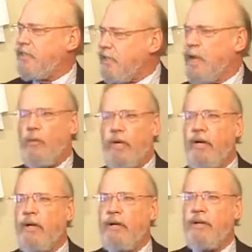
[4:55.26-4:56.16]
Isn't that
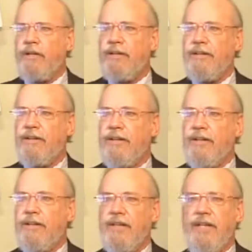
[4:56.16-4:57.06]
weird?
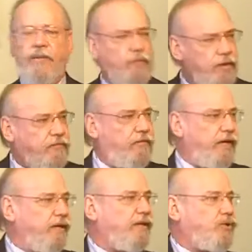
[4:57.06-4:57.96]
They left with
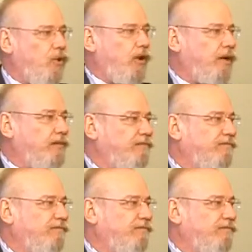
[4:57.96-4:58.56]
fear and joy.